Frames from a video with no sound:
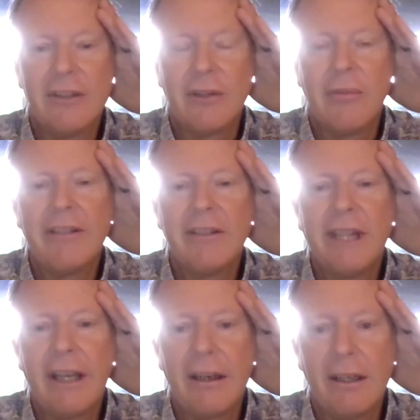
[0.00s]
So
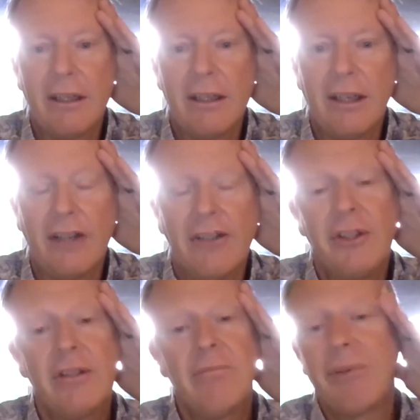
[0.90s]
imagine that on
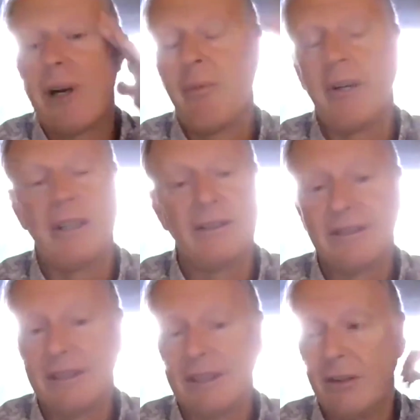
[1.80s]
your
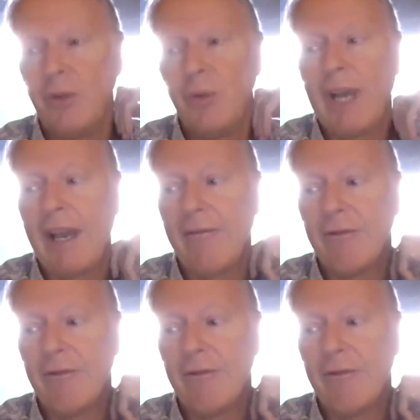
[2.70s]
properties, you know, do you